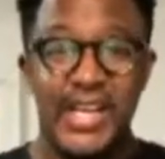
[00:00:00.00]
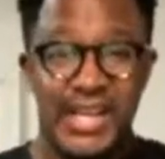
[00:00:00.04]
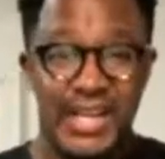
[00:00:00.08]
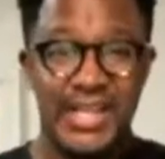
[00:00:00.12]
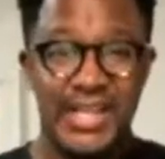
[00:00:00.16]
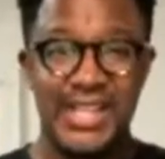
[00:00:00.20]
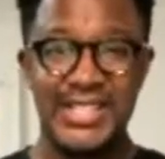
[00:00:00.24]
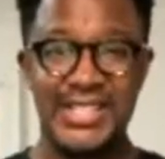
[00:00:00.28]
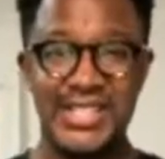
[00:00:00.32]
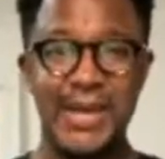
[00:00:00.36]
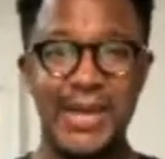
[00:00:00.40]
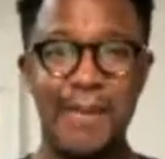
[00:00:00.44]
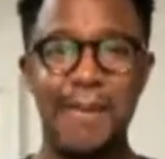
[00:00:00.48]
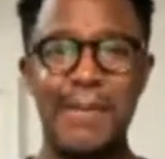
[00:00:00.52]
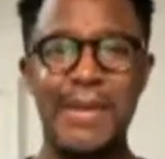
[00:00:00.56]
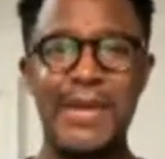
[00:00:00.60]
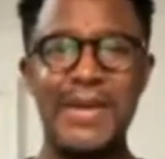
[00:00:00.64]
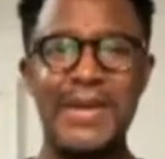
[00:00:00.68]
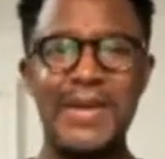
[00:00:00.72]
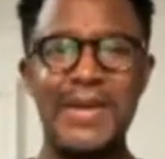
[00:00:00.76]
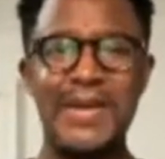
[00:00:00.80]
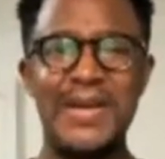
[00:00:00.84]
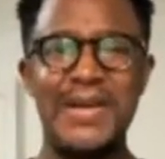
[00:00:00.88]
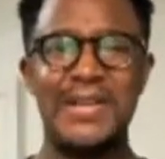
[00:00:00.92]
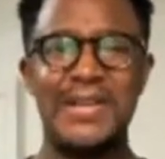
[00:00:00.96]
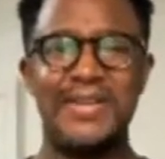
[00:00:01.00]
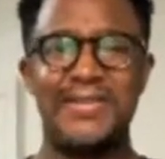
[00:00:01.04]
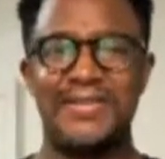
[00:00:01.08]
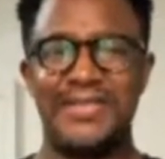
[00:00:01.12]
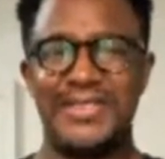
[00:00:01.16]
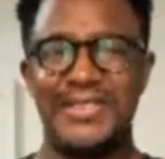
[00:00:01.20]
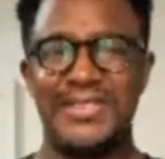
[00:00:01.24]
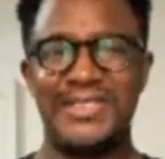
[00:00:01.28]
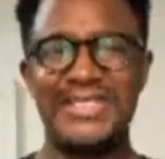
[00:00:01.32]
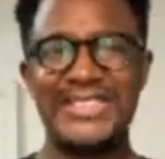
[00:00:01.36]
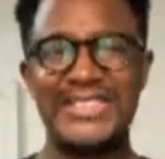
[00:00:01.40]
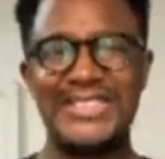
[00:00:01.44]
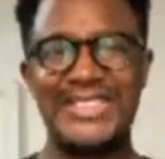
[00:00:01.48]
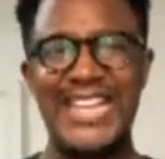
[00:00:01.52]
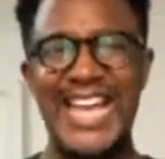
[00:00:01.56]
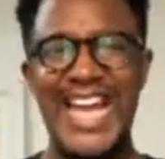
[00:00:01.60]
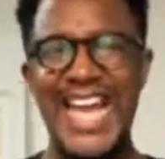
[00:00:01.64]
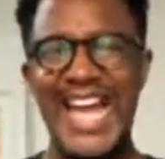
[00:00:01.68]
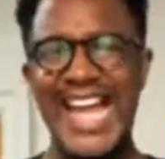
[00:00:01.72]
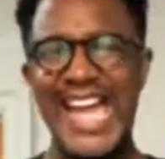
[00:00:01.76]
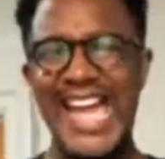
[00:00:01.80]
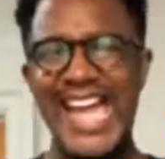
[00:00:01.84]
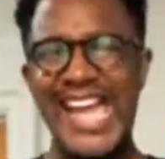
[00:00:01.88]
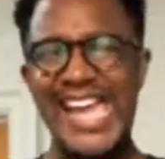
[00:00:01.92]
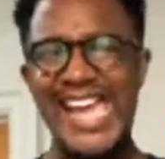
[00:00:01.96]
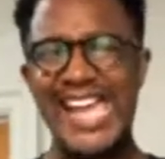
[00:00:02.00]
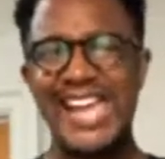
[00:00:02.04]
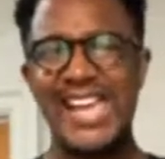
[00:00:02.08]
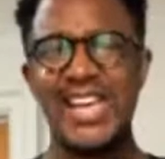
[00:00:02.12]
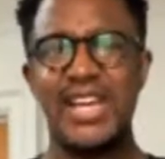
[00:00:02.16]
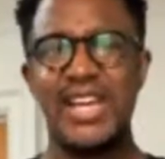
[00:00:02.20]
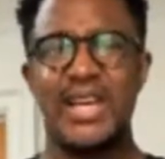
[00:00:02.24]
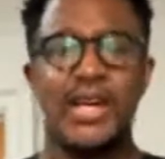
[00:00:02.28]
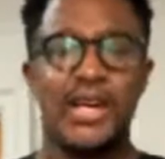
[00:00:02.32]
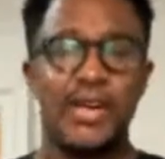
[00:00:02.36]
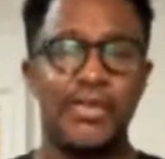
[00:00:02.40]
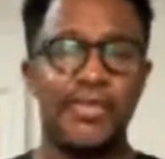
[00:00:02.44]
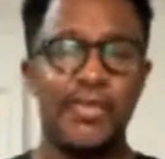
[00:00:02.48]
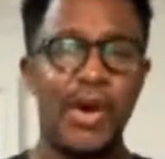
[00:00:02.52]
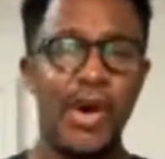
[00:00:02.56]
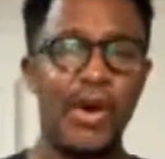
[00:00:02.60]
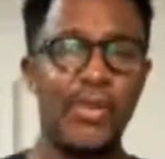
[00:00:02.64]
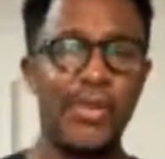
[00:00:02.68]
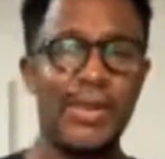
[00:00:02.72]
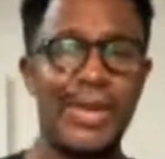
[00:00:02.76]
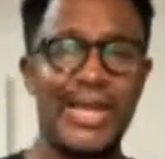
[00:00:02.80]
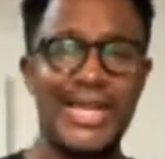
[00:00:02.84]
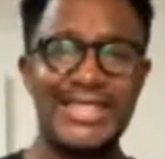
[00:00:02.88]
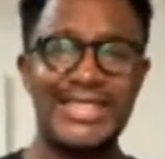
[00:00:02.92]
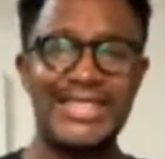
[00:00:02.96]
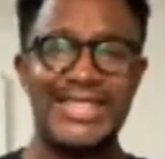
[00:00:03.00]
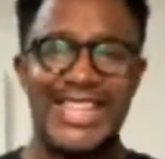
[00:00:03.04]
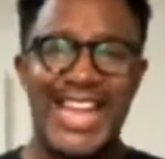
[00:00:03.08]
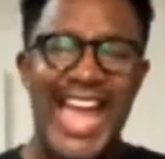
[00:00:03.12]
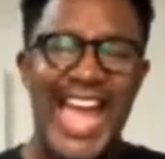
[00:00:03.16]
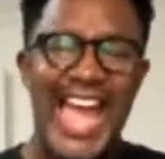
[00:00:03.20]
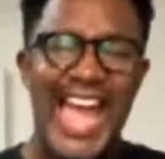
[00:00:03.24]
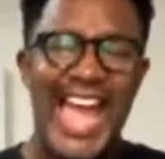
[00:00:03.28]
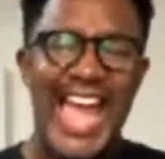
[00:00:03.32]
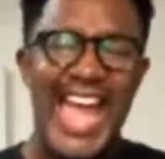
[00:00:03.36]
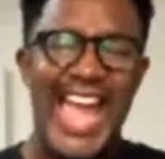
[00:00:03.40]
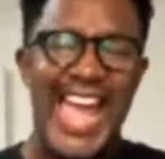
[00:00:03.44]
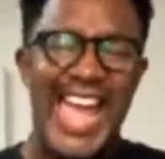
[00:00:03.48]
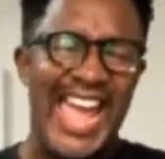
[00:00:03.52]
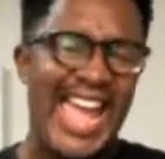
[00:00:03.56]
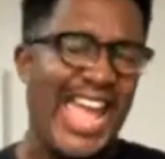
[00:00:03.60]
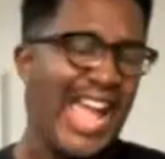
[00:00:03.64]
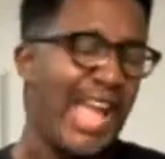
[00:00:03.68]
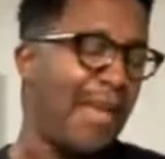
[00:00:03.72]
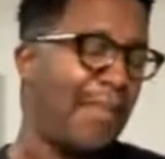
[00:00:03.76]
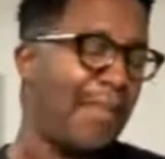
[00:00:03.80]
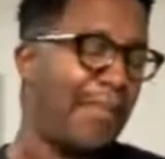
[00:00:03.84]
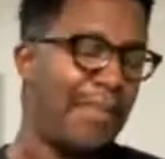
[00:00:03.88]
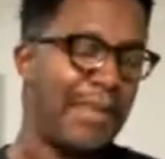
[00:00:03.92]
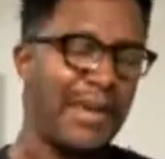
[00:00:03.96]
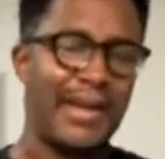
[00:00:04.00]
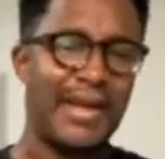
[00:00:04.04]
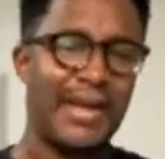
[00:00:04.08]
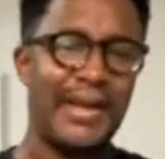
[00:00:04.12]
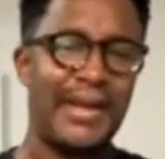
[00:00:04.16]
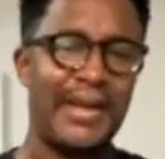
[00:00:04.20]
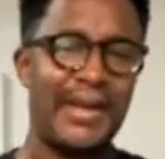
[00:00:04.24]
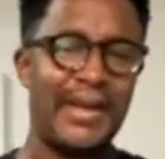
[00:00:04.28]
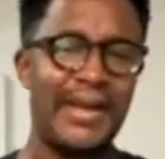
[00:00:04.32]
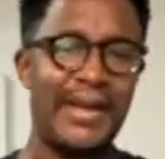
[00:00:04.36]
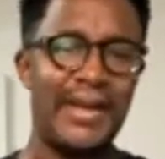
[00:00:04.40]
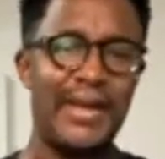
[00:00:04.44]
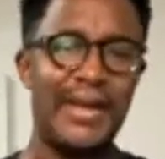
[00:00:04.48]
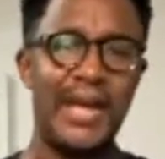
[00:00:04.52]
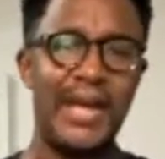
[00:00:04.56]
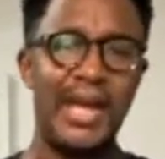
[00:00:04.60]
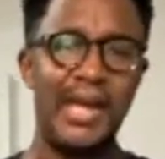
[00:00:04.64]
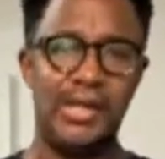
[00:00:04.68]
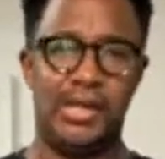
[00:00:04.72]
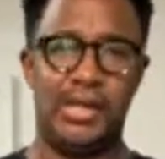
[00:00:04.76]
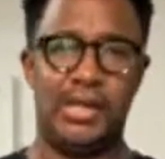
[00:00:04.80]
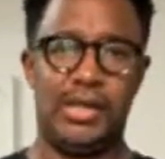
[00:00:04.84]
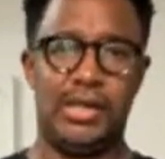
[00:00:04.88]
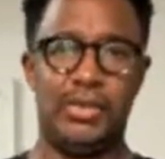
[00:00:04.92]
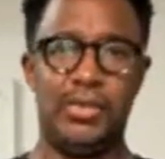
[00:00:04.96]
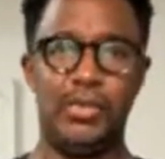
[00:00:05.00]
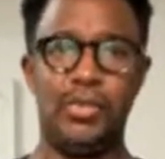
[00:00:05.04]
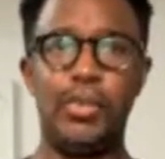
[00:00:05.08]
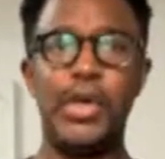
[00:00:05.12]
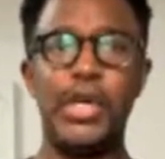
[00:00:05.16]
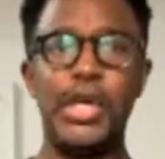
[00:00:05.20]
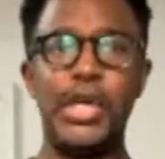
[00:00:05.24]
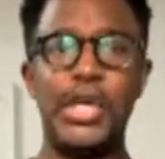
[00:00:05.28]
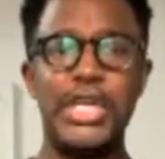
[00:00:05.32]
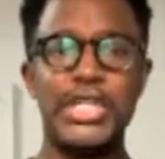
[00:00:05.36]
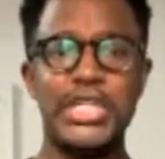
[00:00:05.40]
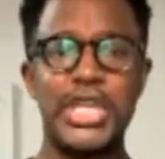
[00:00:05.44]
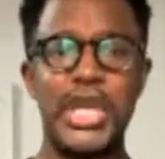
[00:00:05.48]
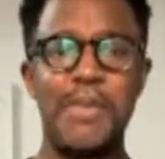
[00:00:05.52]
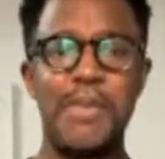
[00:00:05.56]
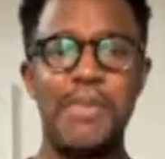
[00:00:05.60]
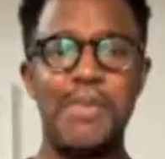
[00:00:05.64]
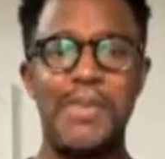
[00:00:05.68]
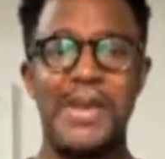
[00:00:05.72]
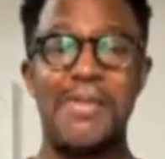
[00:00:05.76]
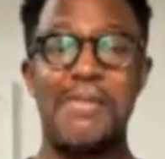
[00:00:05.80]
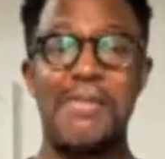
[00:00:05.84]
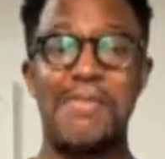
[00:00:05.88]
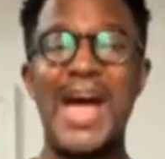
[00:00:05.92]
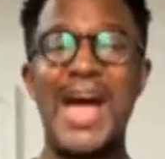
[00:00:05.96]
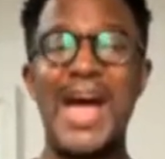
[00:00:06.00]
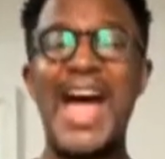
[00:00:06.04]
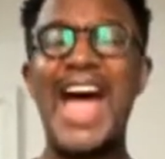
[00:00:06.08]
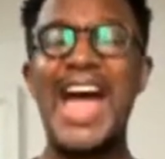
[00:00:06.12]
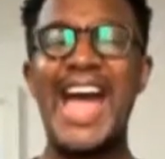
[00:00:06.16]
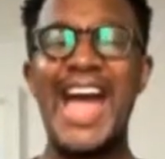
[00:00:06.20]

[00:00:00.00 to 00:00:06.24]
It's a beautiful day for a neighbor. Would you be mine?